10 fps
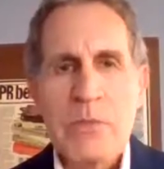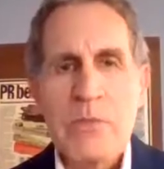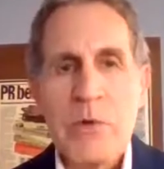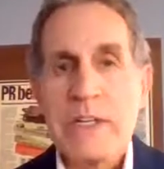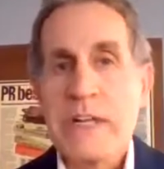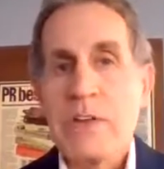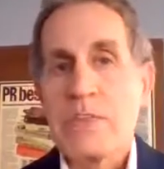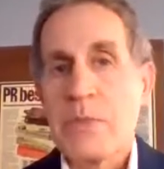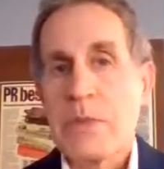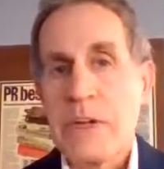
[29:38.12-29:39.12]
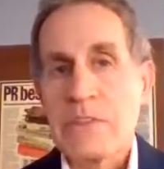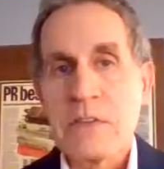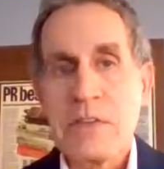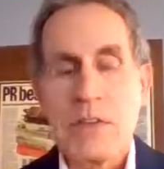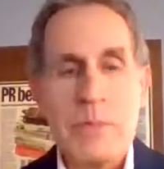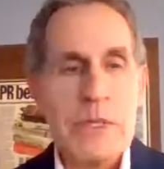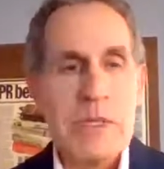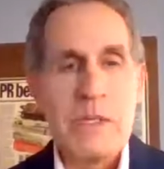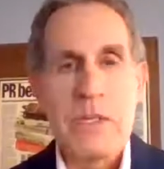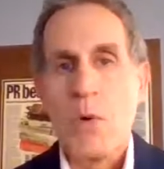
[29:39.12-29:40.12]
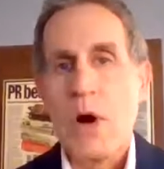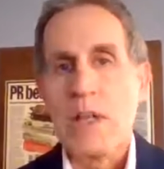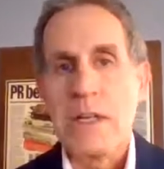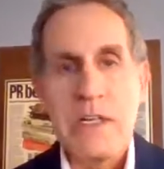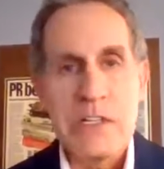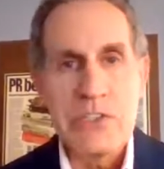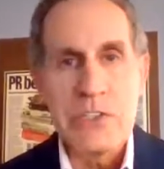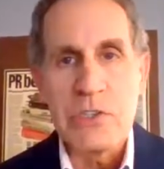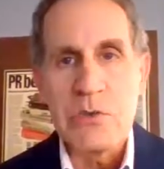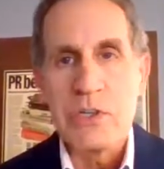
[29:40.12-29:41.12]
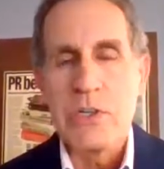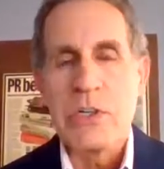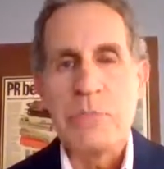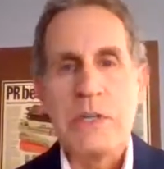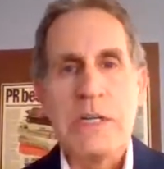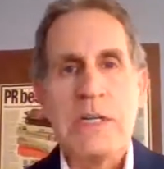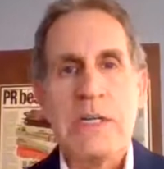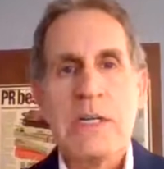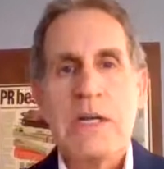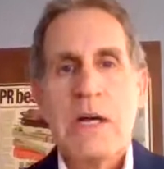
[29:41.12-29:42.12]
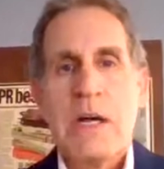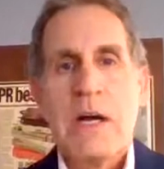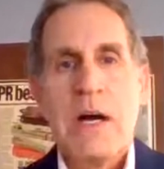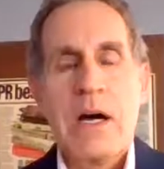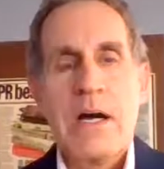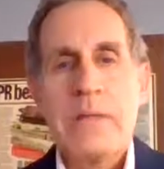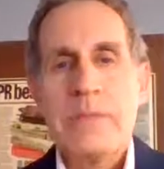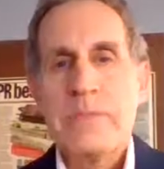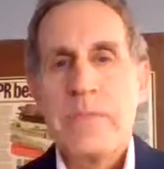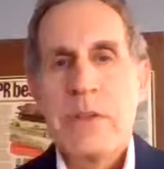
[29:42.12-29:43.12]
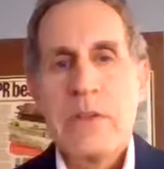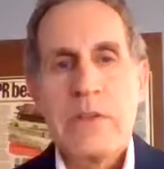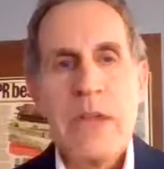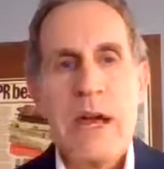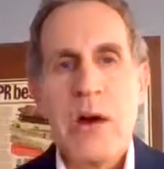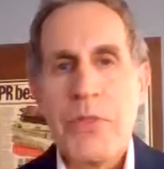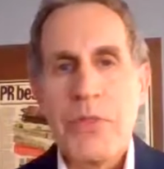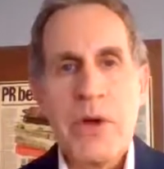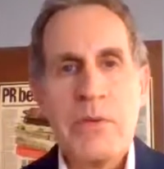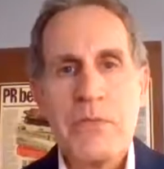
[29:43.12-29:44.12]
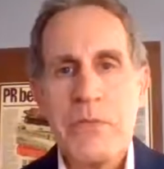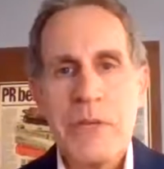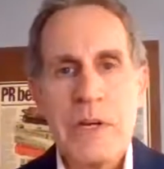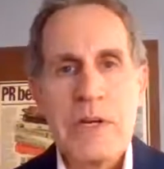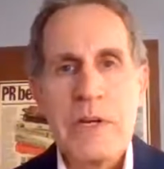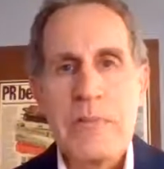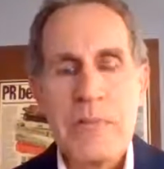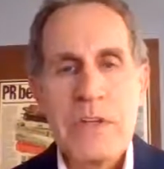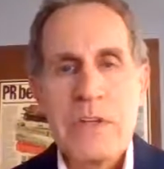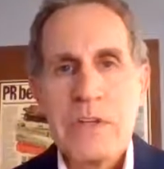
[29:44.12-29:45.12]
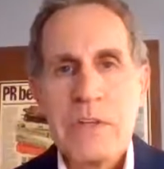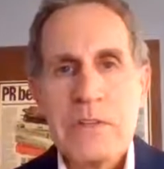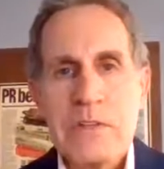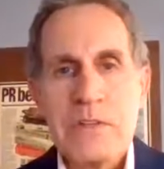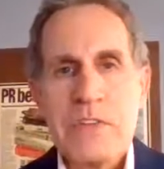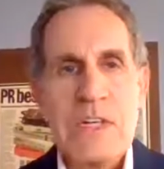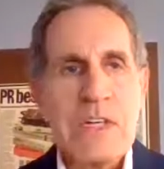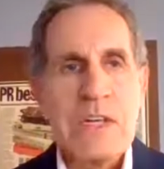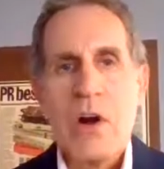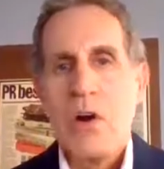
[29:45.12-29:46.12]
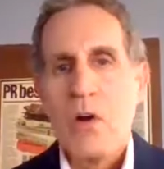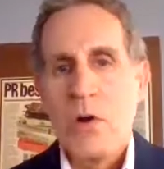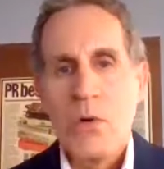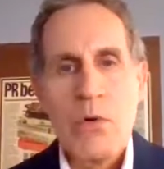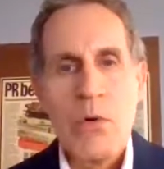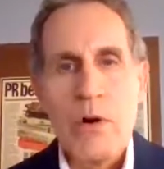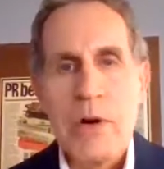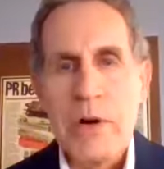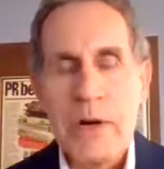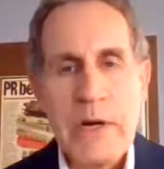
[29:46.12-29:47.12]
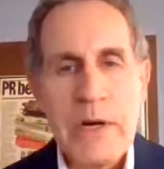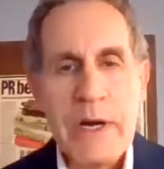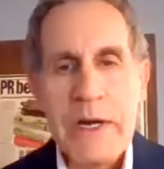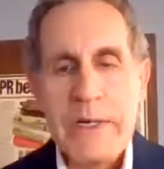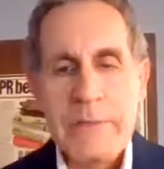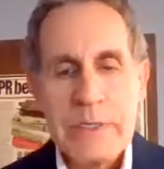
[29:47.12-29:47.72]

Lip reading: write down some things. It could be a quality issue. It could be the health of the CEO, or